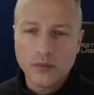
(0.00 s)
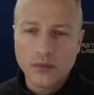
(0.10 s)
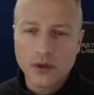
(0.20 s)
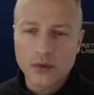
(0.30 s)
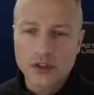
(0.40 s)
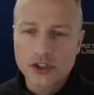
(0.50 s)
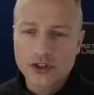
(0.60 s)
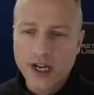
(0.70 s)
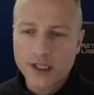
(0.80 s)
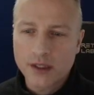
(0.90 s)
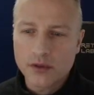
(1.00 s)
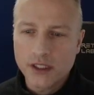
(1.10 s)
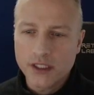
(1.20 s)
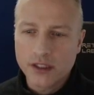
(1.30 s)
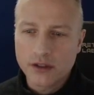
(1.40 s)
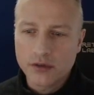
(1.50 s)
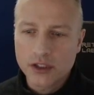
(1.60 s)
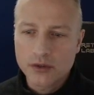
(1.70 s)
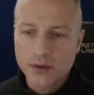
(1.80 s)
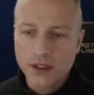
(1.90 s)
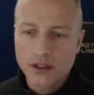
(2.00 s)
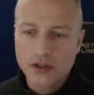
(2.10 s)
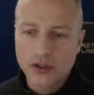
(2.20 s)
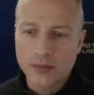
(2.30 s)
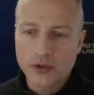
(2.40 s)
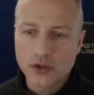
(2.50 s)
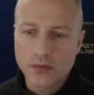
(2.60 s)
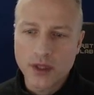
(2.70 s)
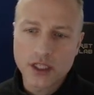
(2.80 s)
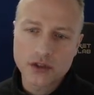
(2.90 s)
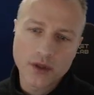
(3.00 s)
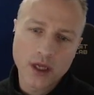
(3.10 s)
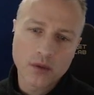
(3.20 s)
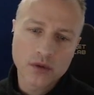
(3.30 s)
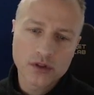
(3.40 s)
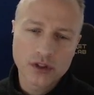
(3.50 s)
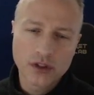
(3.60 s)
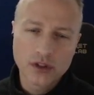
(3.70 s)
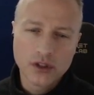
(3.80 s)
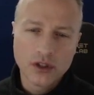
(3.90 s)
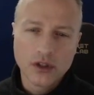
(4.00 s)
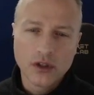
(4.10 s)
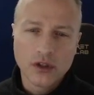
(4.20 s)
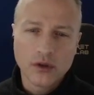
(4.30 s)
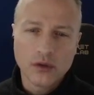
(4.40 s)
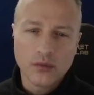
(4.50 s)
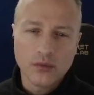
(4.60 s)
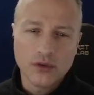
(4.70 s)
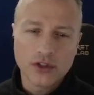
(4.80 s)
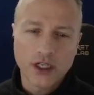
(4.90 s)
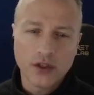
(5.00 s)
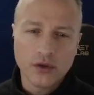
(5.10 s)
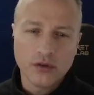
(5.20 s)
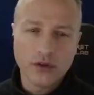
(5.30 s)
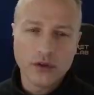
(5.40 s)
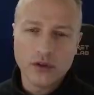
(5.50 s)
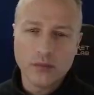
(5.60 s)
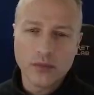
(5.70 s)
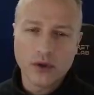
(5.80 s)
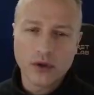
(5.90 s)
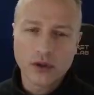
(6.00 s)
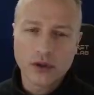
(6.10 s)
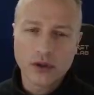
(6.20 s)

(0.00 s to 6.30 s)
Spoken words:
there was a track that was leading down this way. So I presume that that's what that was. We'll try and go around the bog.